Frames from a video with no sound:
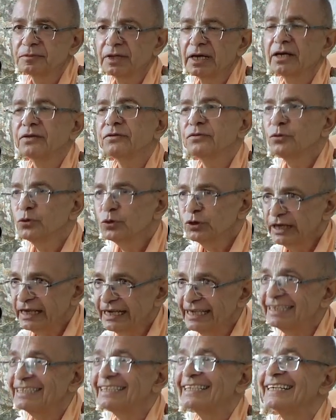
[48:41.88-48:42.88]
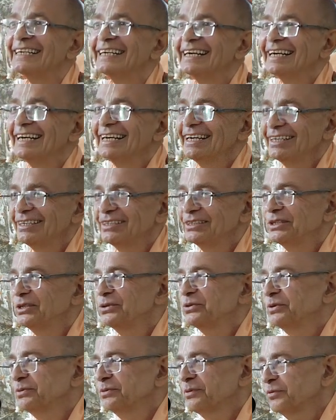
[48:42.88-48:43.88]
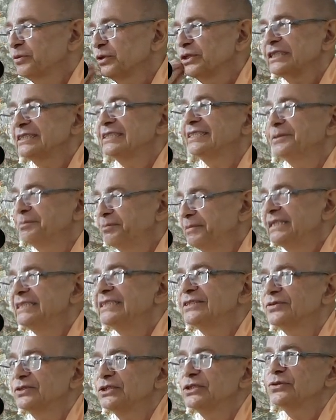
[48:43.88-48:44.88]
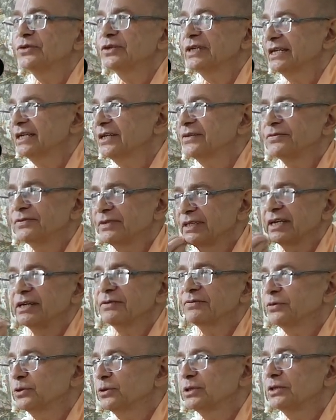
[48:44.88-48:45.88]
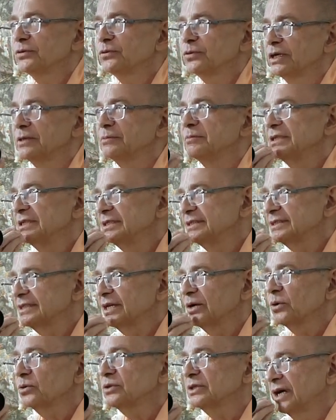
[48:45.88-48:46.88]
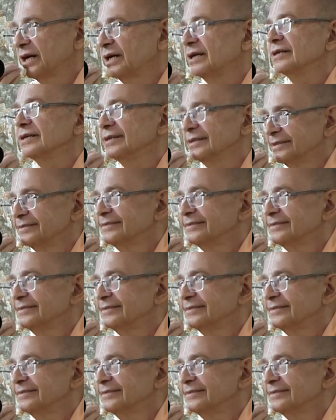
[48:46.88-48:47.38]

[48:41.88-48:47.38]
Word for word: And for that, you know, what is the means which we have? We have only one means, our tongue.